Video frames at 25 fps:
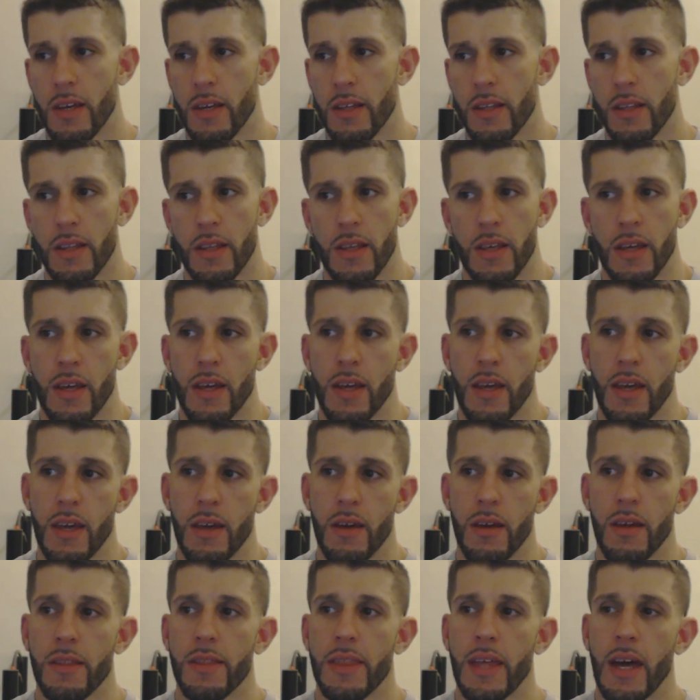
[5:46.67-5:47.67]
It
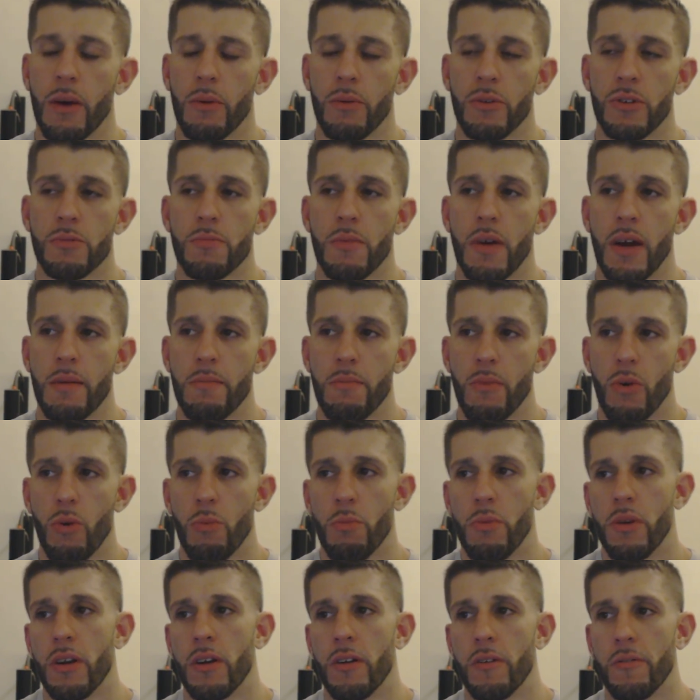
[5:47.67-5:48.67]
that was my
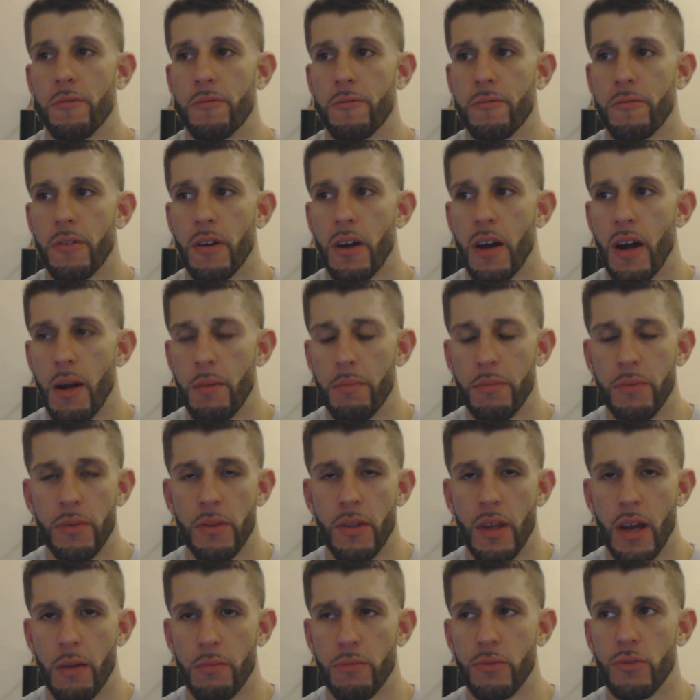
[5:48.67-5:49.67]
moment of I'm
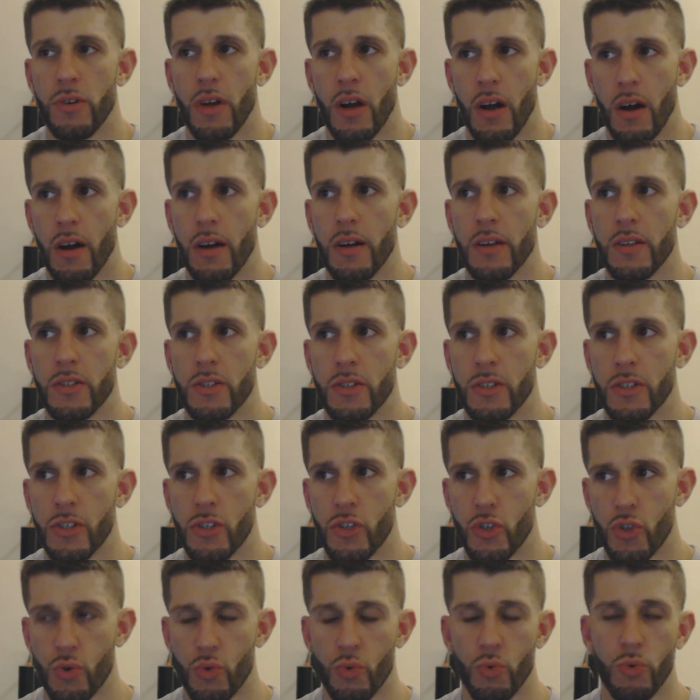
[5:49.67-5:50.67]

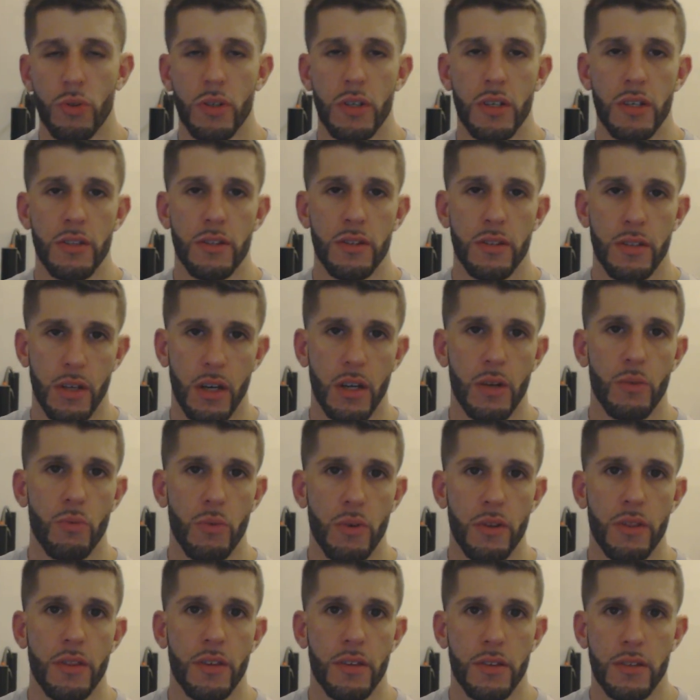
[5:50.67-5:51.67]
honestly truly
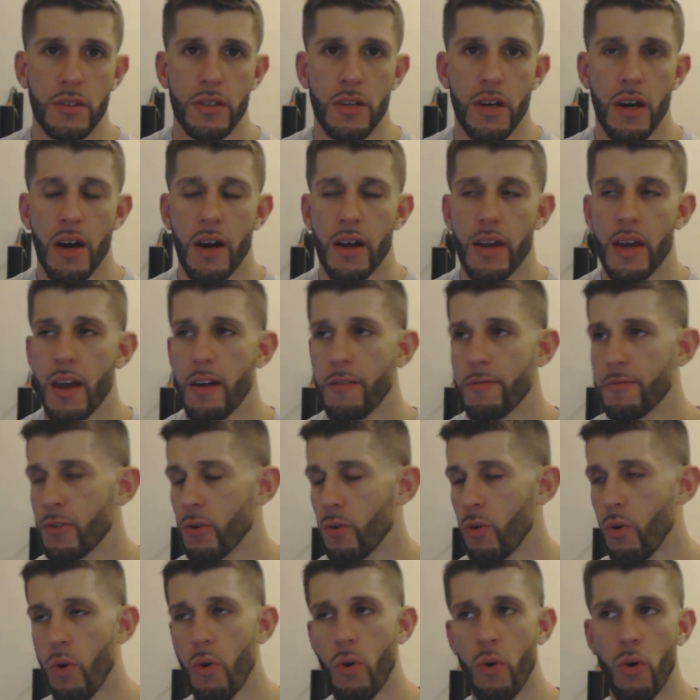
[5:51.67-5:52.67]
done with this guy
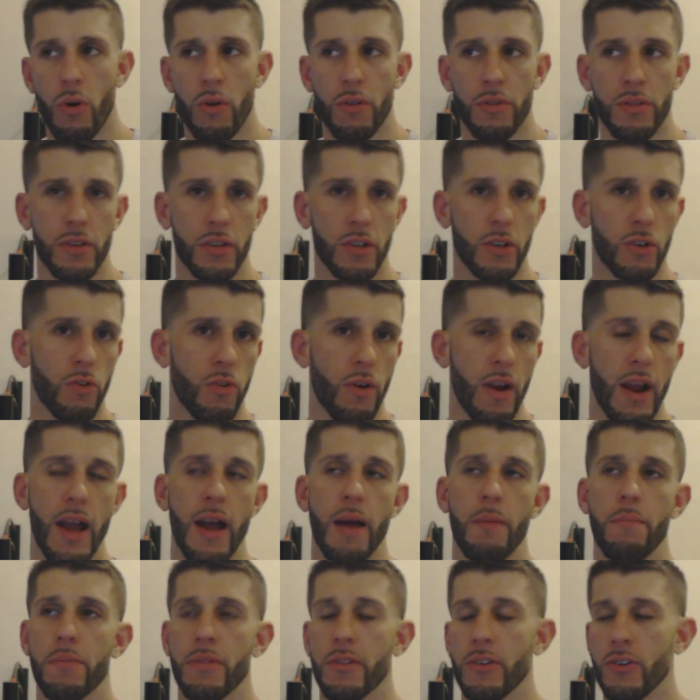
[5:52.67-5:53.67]
after all the
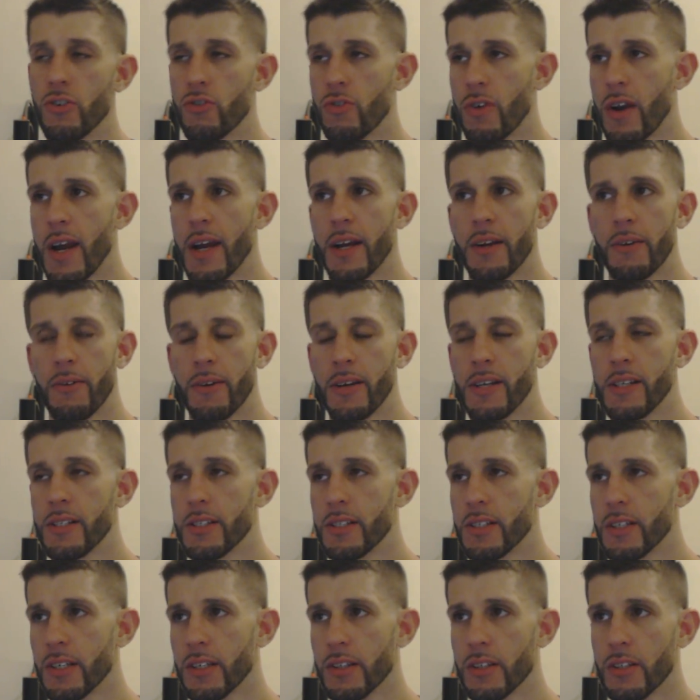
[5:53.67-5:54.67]
crap, the drag
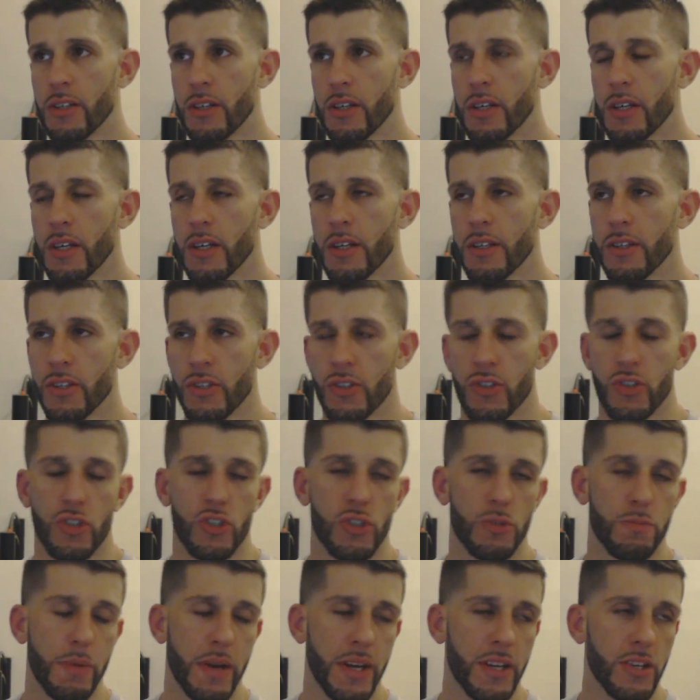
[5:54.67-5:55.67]
racing, the
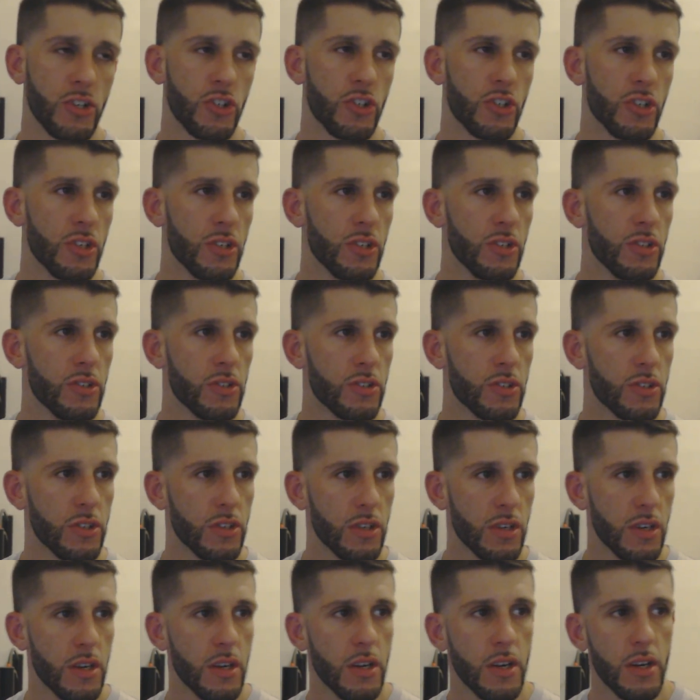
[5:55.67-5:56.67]
suspensions,
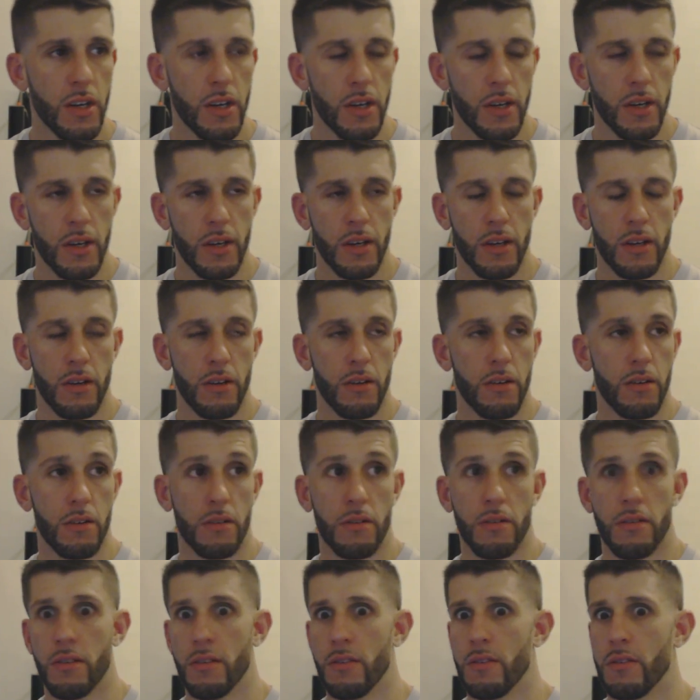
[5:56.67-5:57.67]

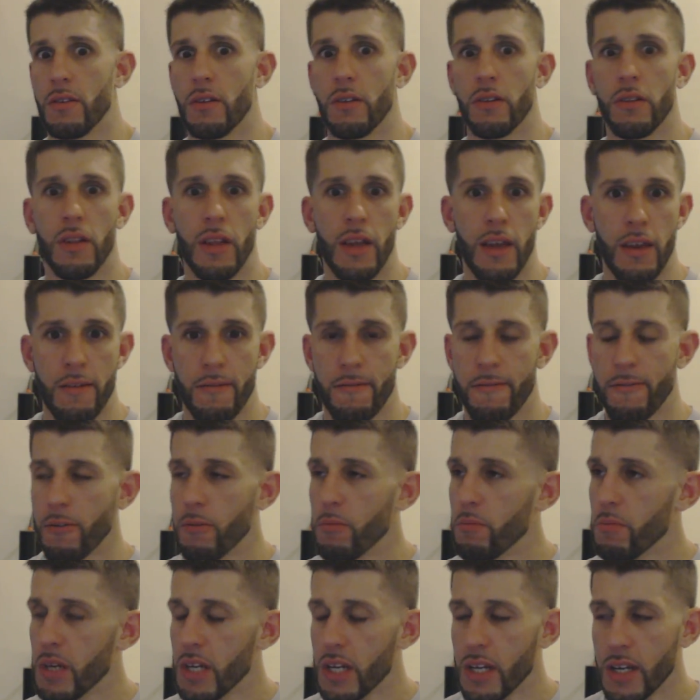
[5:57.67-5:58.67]
the late
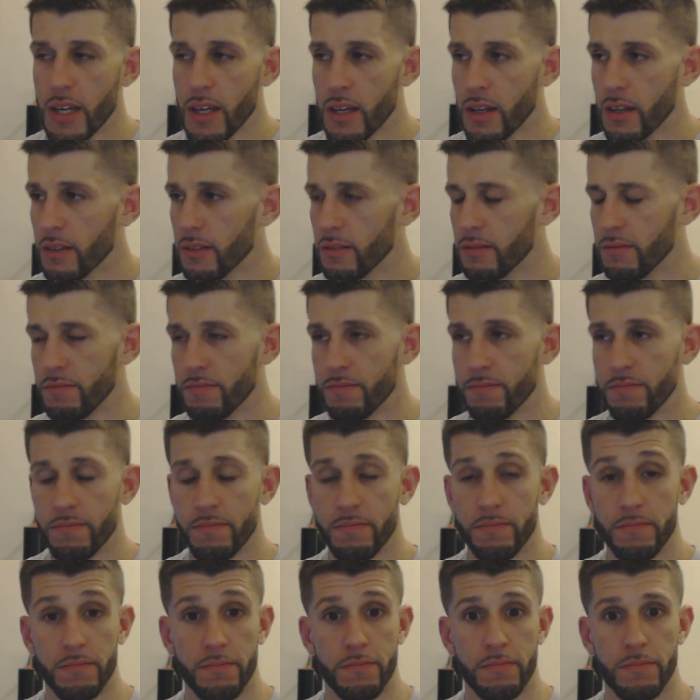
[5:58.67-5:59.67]
for meeting,
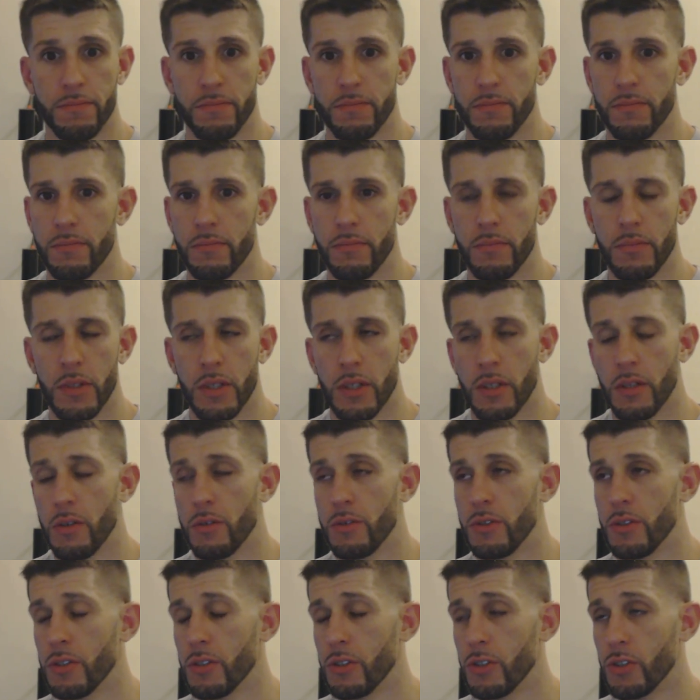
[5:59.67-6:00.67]

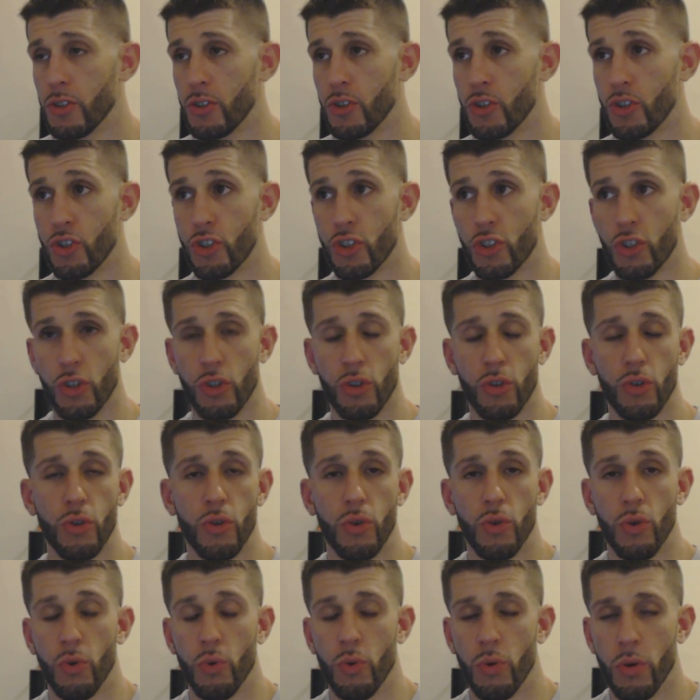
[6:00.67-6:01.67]
just
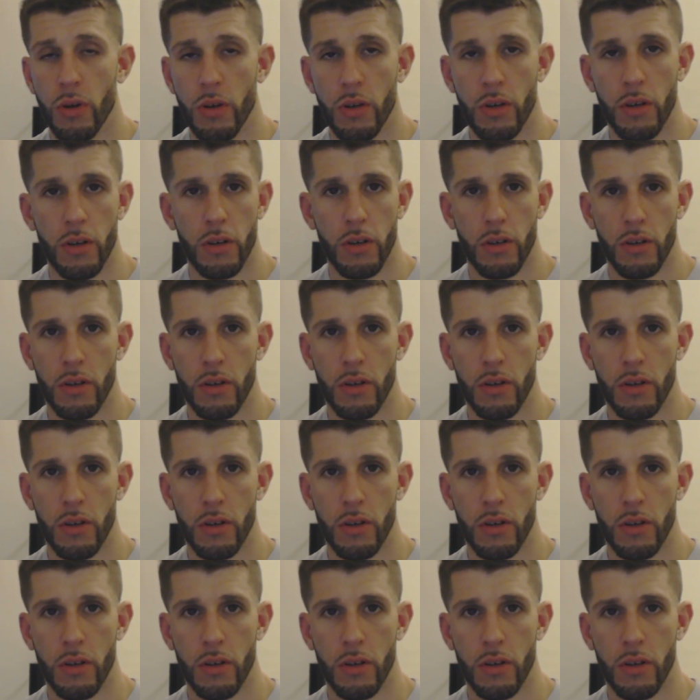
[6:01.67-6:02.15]
slew